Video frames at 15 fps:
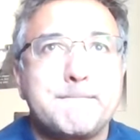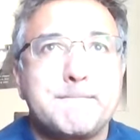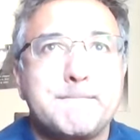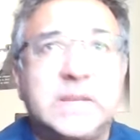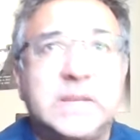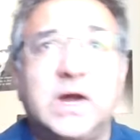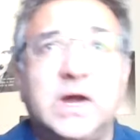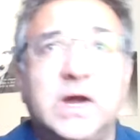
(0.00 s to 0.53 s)

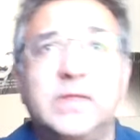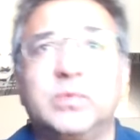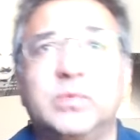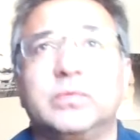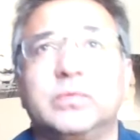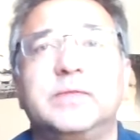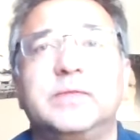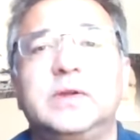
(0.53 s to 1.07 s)
God that
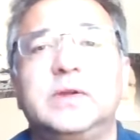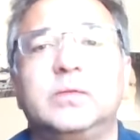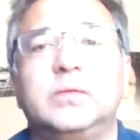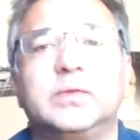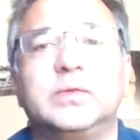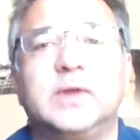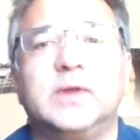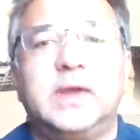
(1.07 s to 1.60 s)
was revealed
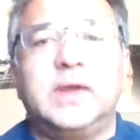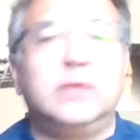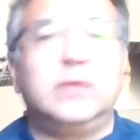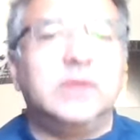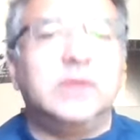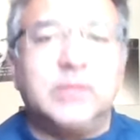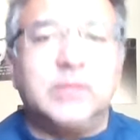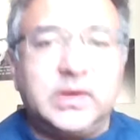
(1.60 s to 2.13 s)
was not
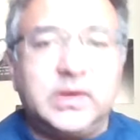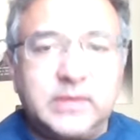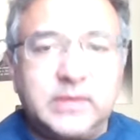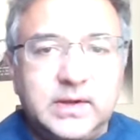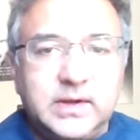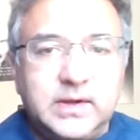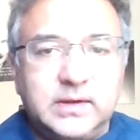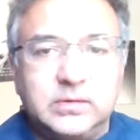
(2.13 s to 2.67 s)
Elohim or
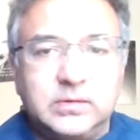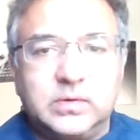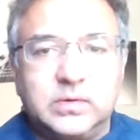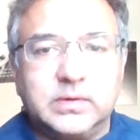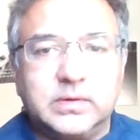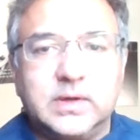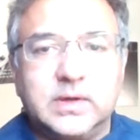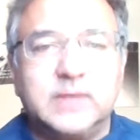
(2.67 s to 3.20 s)
Adonai,
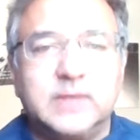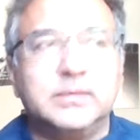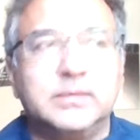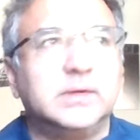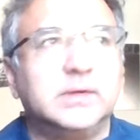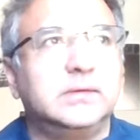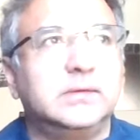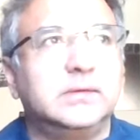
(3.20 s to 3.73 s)
Lord or God,
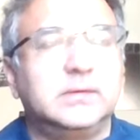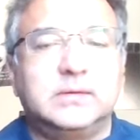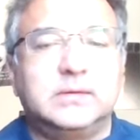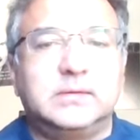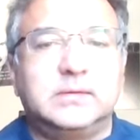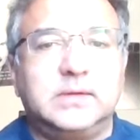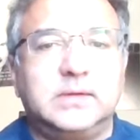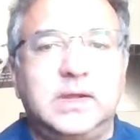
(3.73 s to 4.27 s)
but
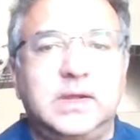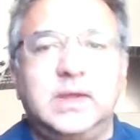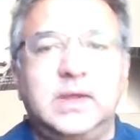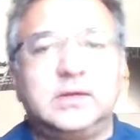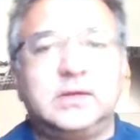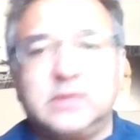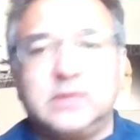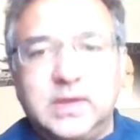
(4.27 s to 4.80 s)

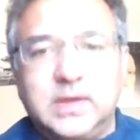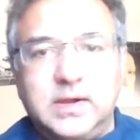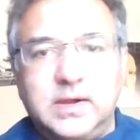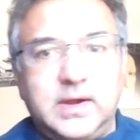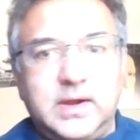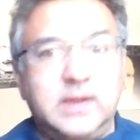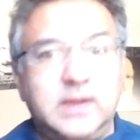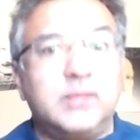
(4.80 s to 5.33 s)
Asher,
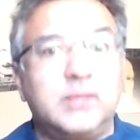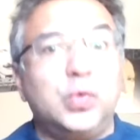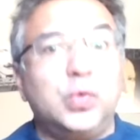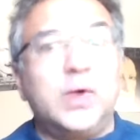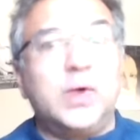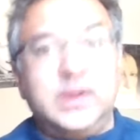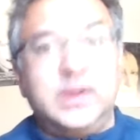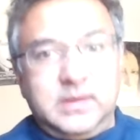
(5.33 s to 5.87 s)
I am
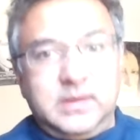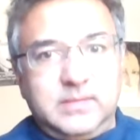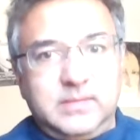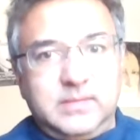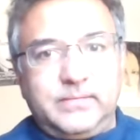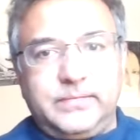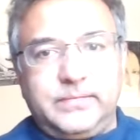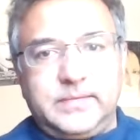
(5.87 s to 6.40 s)
who I
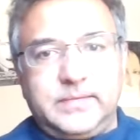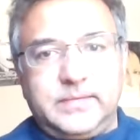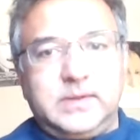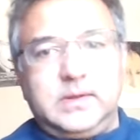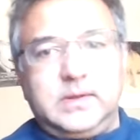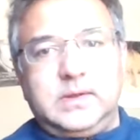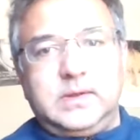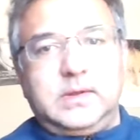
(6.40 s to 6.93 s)
am.
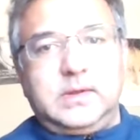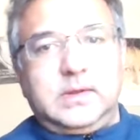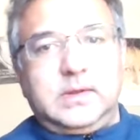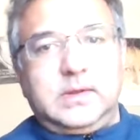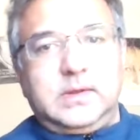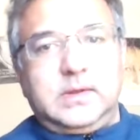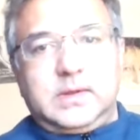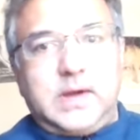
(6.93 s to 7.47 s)

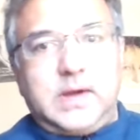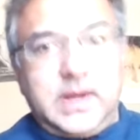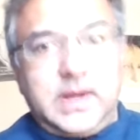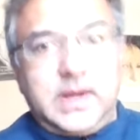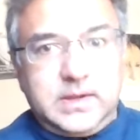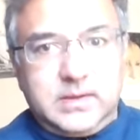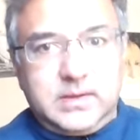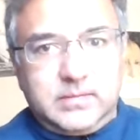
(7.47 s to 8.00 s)

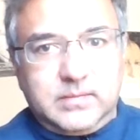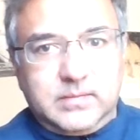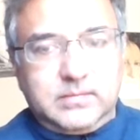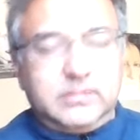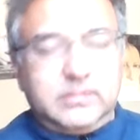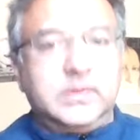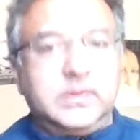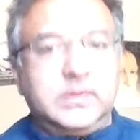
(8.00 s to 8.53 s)
I
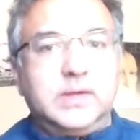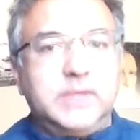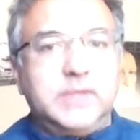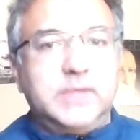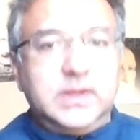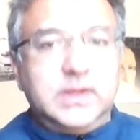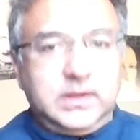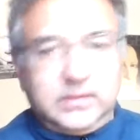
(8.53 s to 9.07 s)
am the
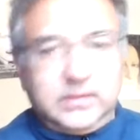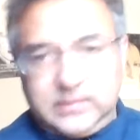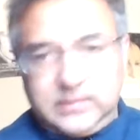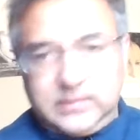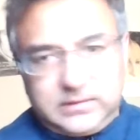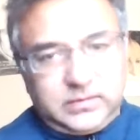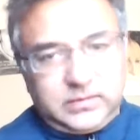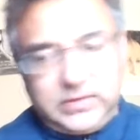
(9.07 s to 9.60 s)
being.
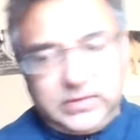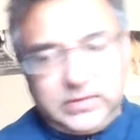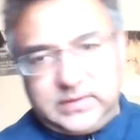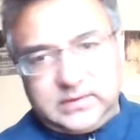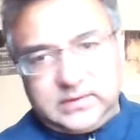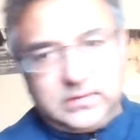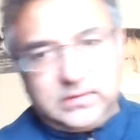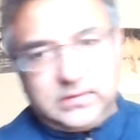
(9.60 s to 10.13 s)
It's a Greek
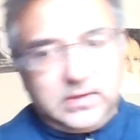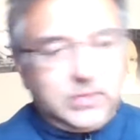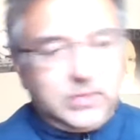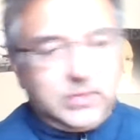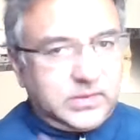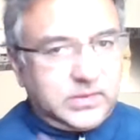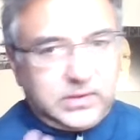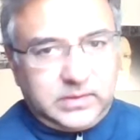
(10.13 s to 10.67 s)
translation for Hebrew.
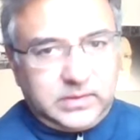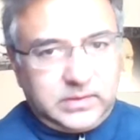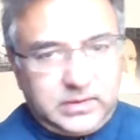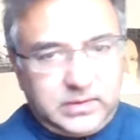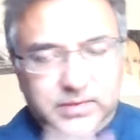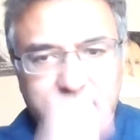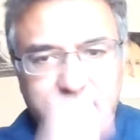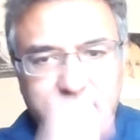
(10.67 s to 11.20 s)
I don't want to go down
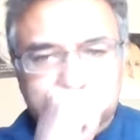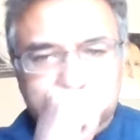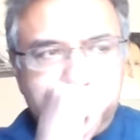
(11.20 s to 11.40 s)
that path, but